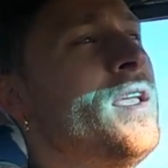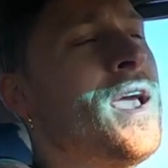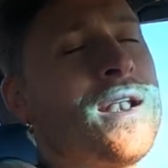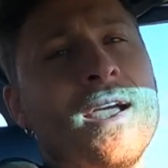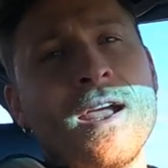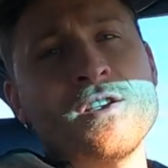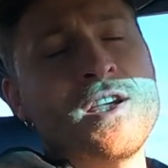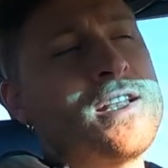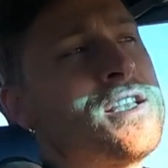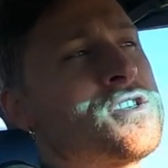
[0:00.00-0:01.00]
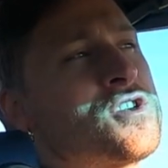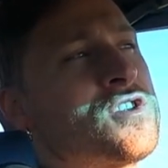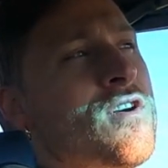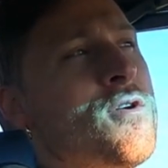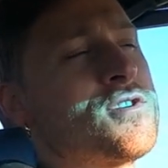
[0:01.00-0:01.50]
yeah, like I said, it's a
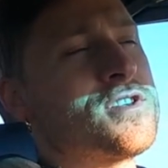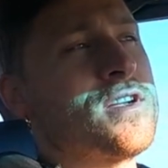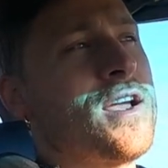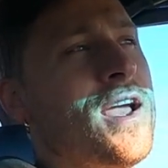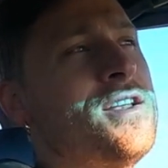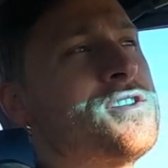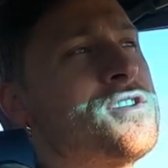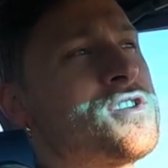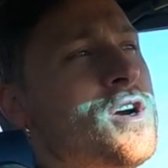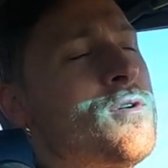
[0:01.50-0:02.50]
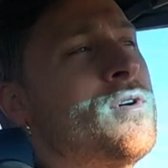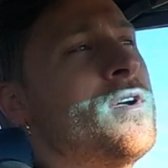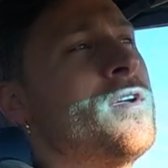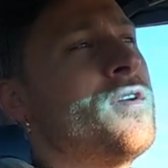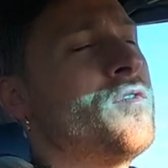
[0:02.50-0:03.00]
stroked engine, so
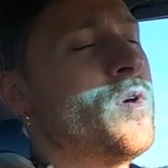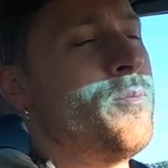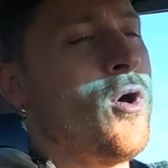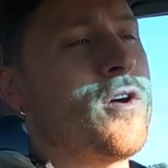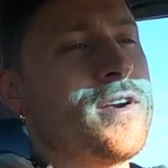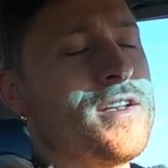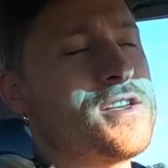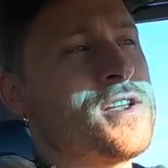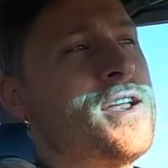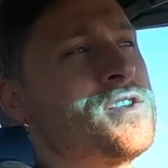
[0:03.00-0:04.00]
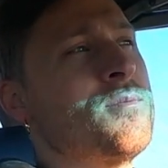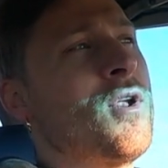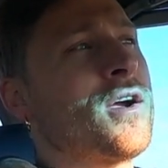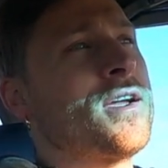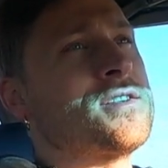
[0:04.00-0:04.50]
the bore in this engine
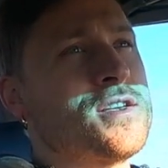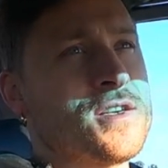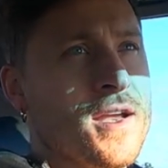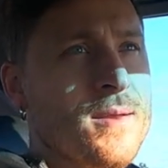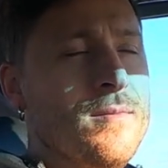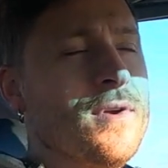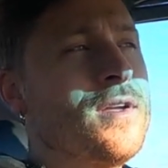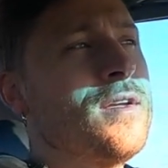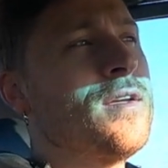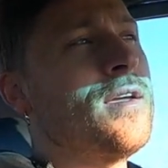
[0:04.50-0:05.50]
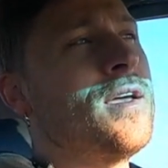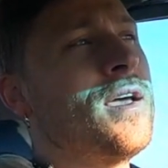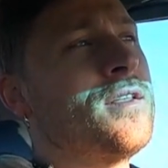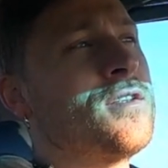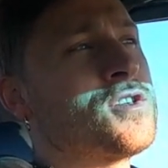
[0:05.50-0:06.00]
block is the same,
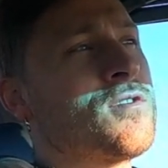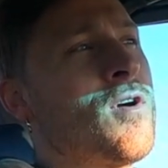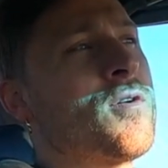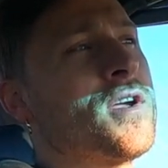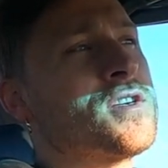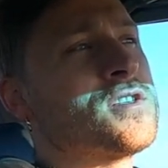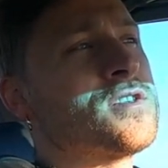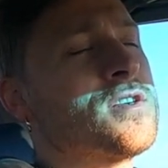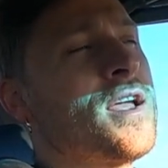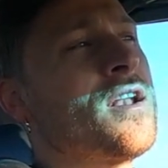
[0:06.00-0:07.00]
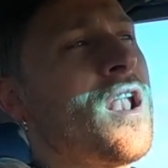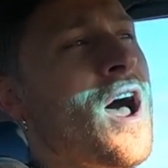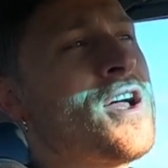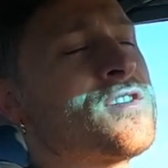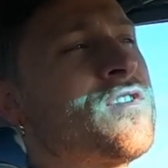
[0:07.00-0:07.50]
and the stroke is
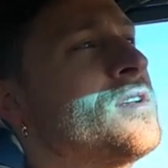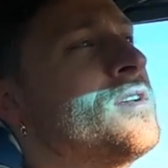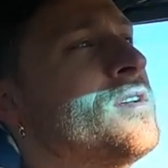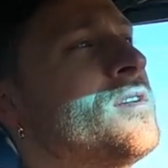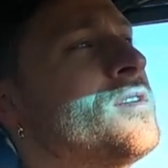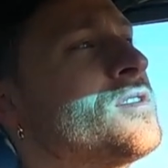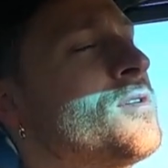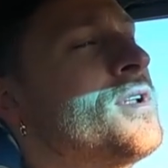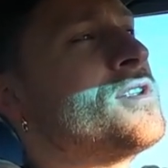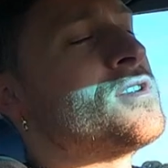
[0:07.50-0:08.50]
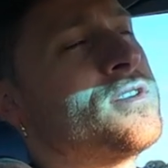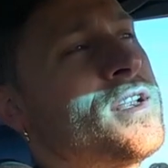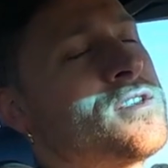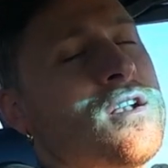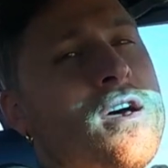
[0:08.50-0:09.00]
enlarged, so
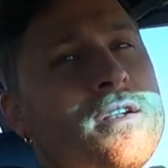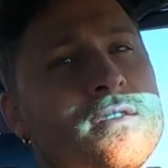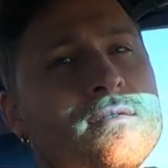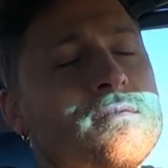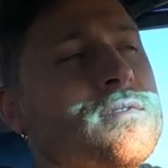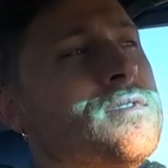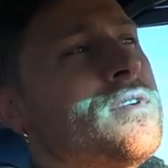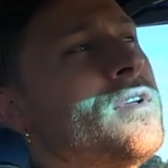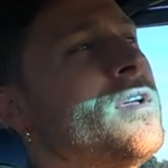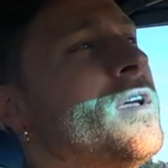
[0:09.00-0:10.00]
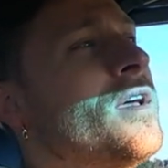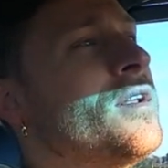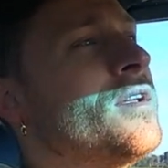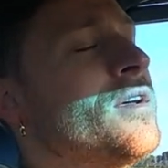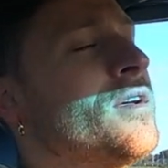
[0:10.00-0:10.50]
that's a lot. And